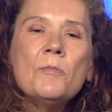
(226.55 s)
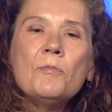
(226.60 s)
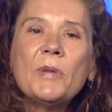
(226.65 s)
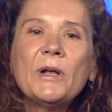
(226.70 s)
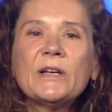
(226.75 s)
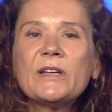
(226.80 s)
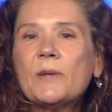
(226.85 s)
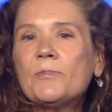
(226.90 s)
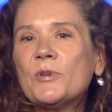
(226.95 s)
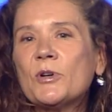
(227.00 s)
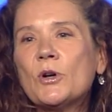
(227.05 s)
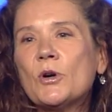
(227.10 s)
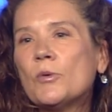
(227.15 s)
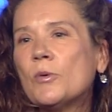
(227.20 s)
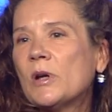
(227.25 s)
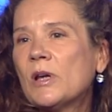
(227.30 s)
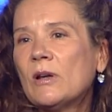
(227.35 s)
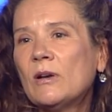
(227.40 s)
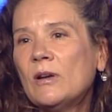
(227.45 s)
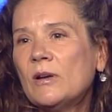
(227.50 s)
built up a
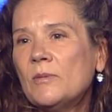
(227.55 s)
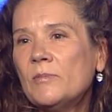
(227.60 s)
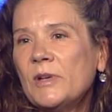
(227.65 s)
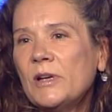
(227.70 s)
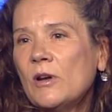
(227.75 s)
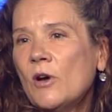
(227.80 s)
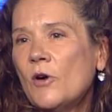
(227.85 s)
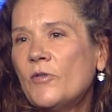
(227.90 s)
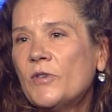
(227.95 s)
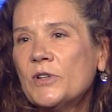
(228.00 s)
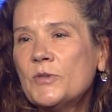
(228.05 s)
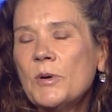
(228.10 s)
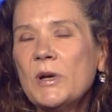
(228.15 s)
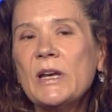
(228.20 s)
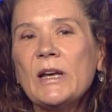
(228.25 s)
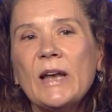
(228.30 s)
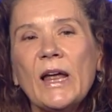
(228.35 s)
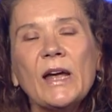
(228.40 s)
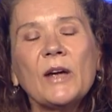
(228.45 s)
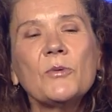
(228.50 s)
curriculum in over
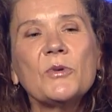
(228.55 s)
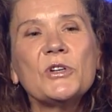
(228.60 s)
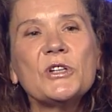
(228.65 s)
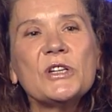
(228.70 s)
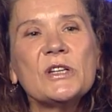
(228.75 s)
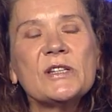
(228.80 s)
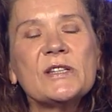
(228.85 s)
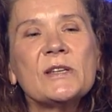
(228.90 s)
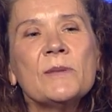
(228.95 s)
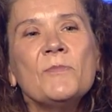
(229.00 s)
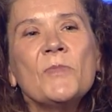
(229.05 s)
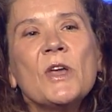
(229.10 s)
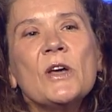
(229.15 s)
20 languages